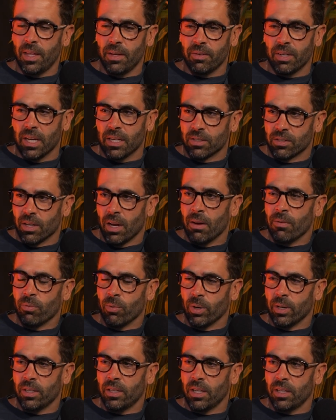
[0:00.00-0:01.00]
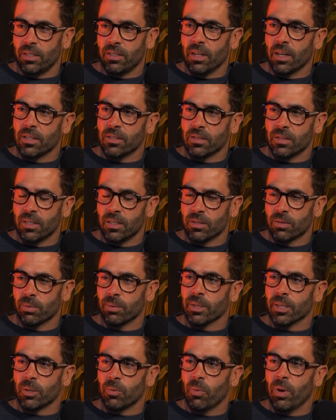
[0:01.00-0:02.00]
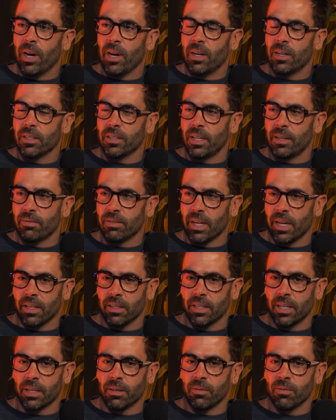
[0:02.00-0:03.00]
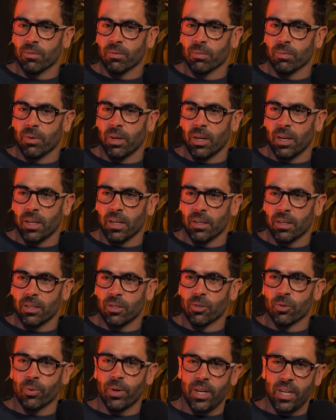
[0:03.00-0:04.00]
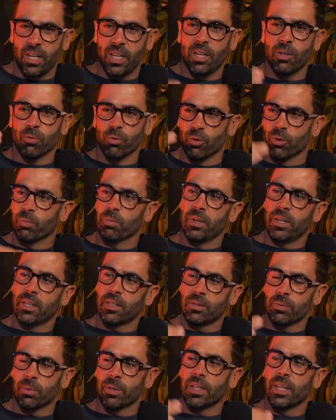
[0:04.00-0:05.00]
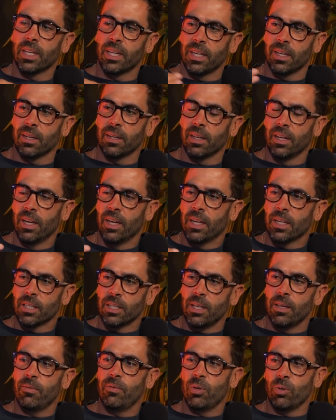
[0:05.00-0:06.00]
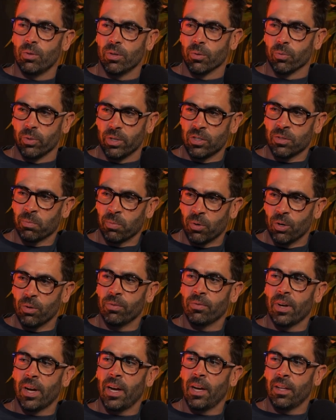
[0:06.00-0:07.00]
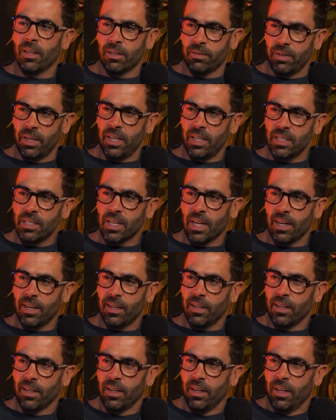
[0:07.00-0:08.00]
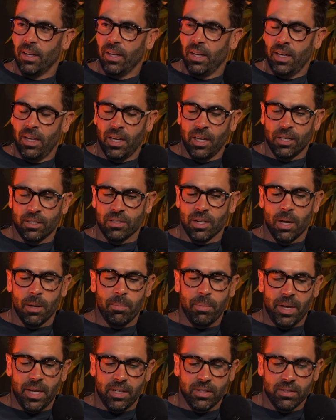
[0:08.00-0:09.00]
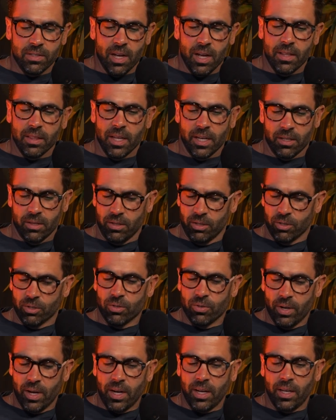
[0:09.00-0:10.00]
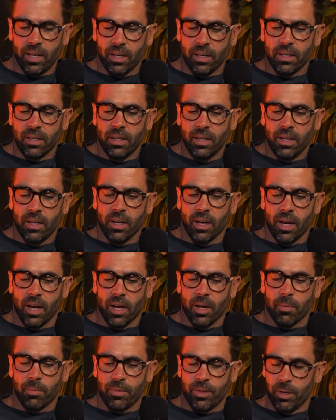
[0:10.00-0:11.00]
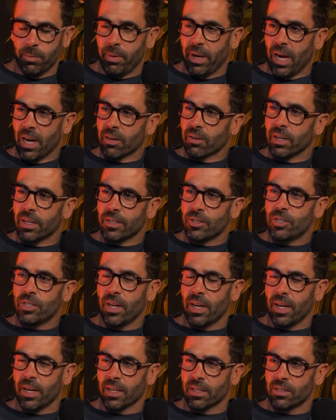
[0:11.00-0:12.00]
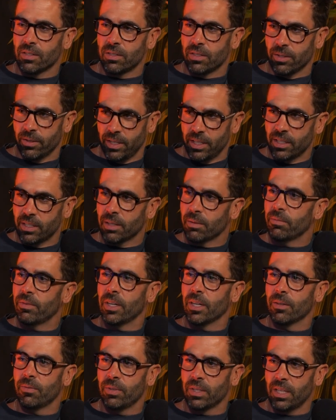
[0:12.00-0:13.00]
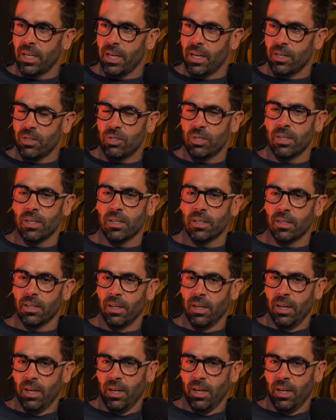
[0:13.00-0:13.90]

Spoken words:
They've got software that does this really well, and they've got like grading rubrics where they can give you the risk profile of any tenant, and it's all based on like their credit, their background checks, their income verification,